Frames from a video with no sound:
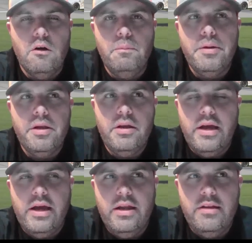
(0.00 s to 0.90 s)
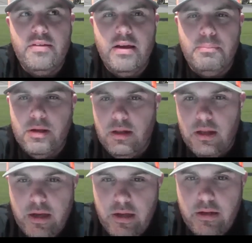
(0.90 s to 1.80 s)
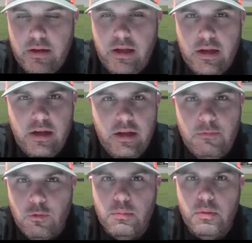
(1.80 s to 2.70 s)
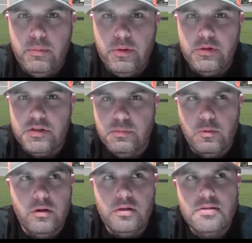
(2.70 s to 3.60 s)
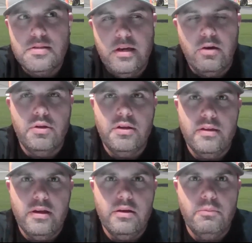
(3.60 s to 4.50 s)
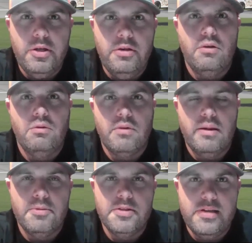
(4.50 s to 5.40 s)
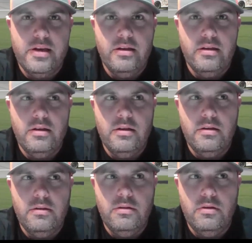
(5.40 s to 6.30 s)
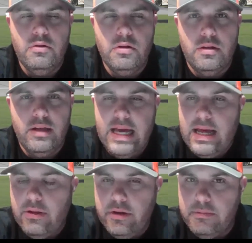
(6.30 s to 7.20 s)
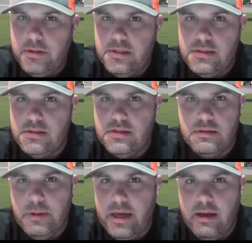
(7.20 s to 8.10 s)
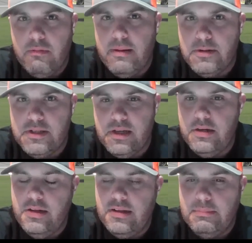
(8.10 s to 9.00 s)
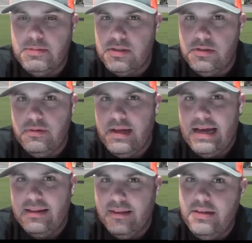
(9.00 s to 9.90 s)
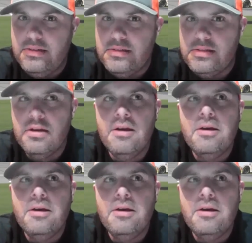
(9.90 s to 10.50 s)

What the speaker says: open to any type of client in any form of motorsports. The only thing that we don't represent due to legality reasons is we can't represent any type of student athletes